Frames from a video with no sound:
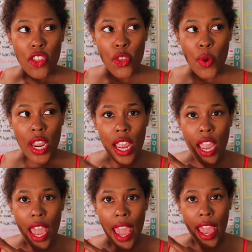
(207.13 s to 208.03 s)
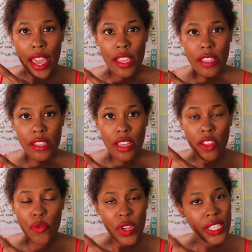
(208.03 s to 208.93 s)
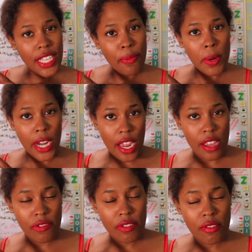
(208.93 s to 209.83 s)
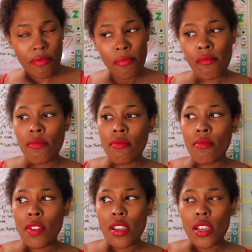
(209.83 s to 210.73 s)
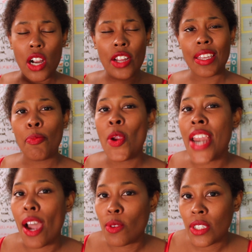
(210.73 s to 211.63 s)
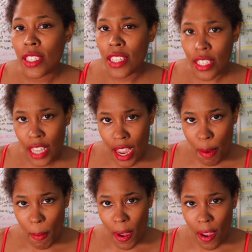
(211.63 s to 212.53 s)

3 A's. 3 separate A's. Are they pronounced the same?